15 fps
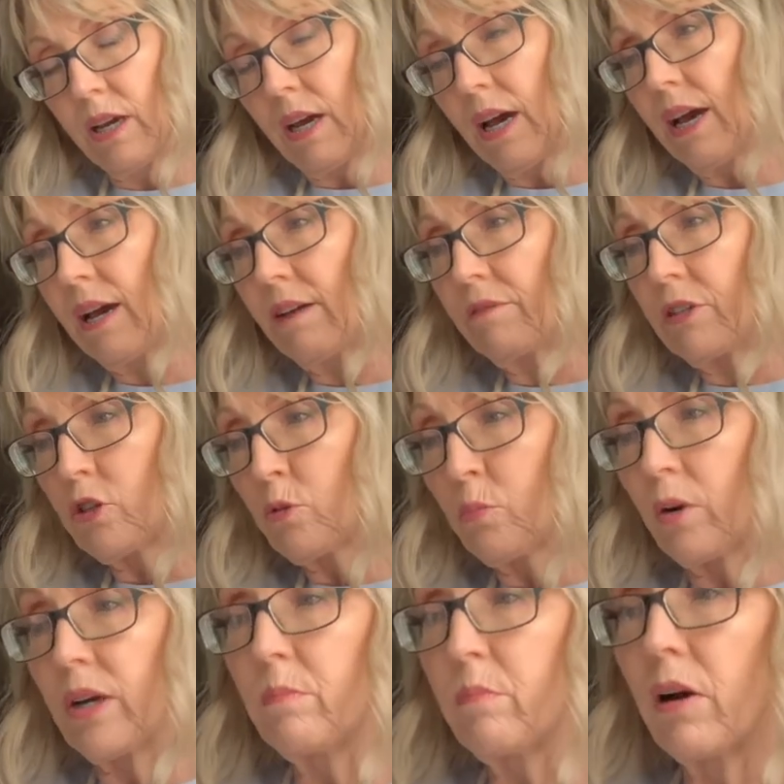I have a
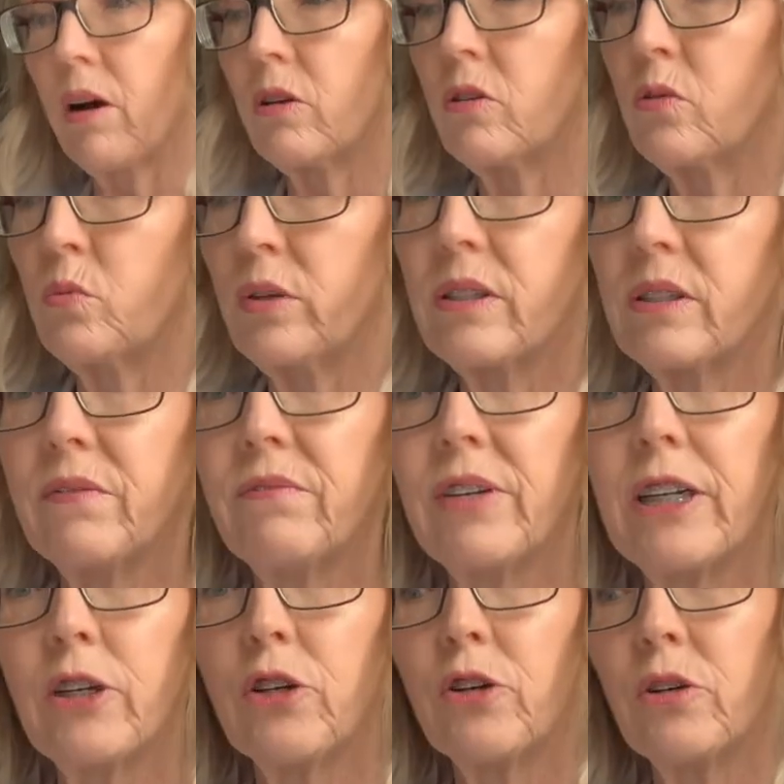spray bottle with some
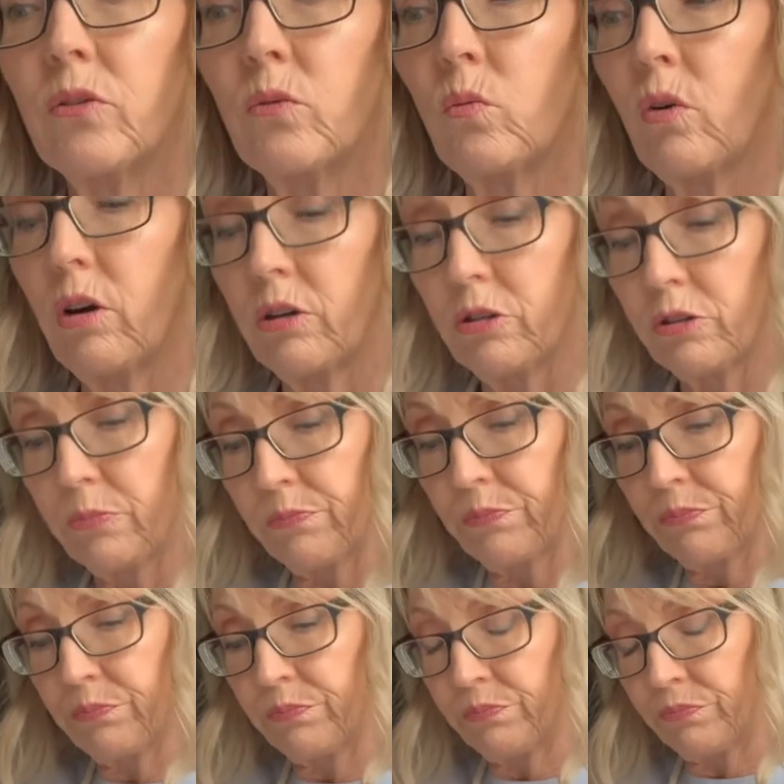vinegar and water
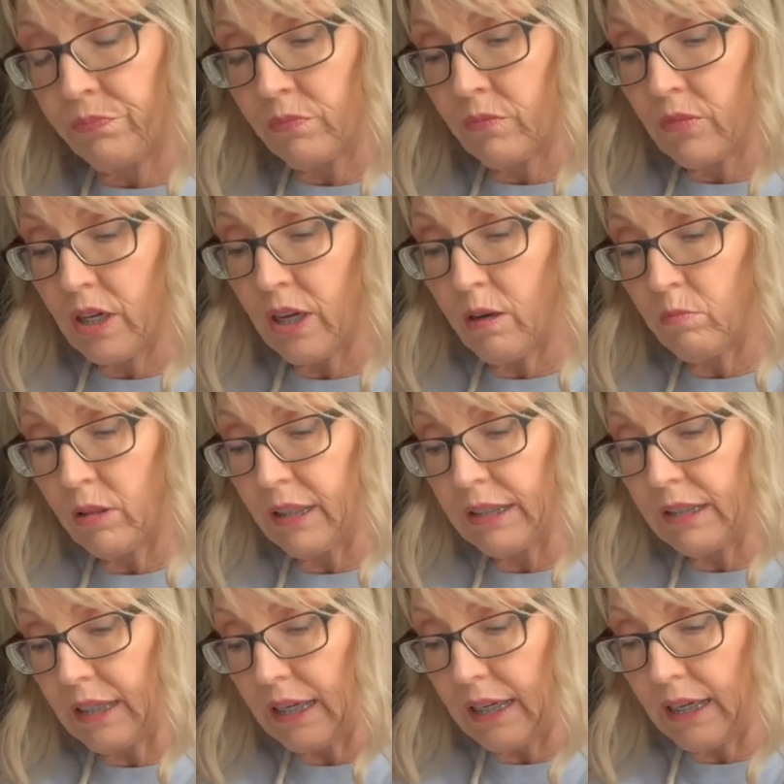to help
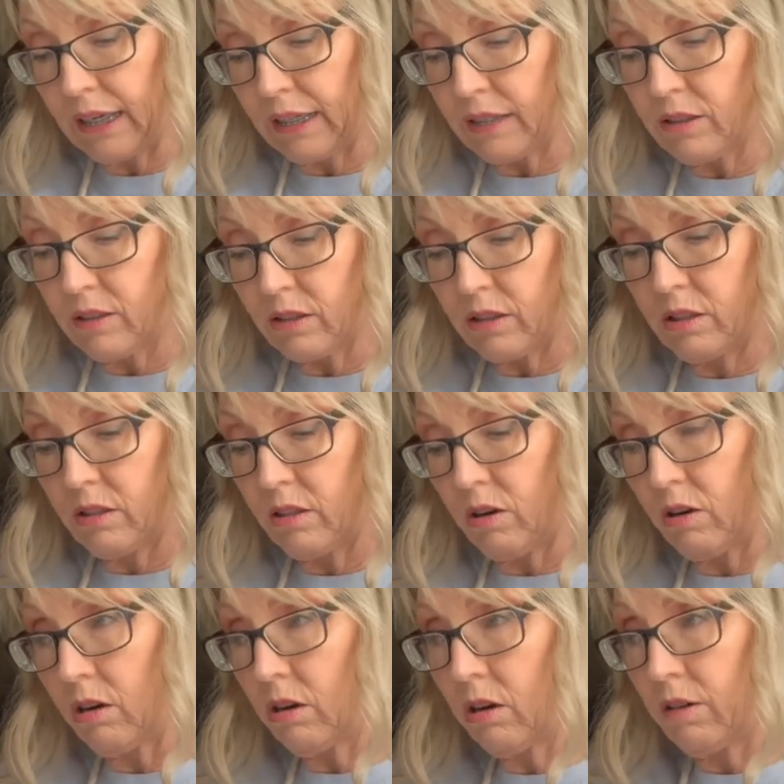clean the eggs
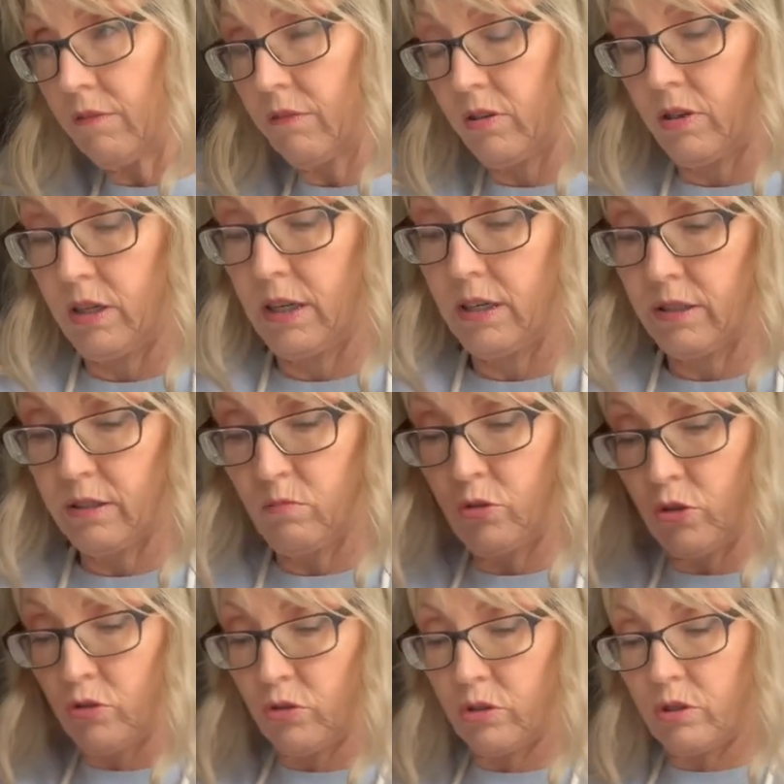off as I'm
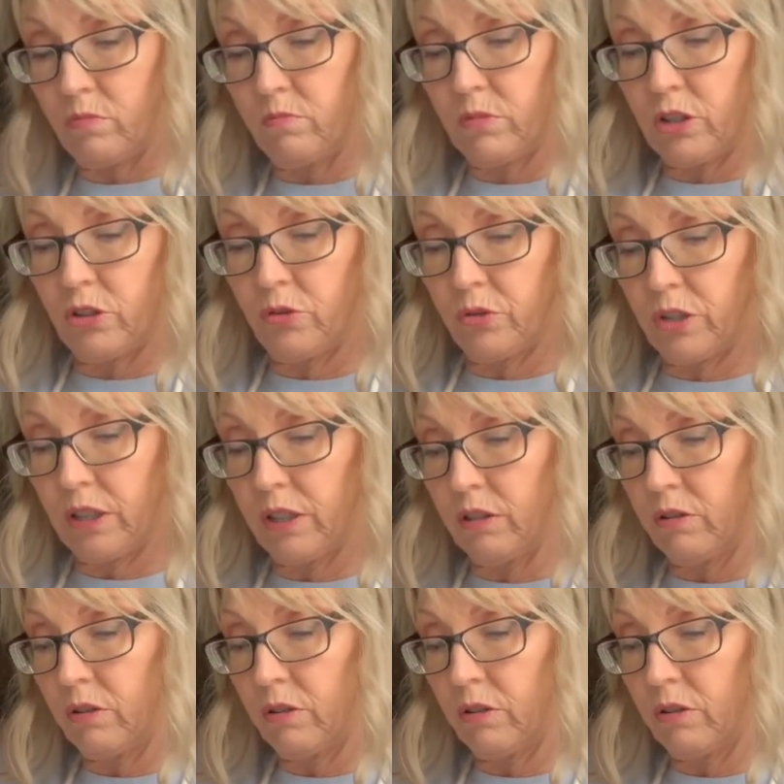using them, doing it.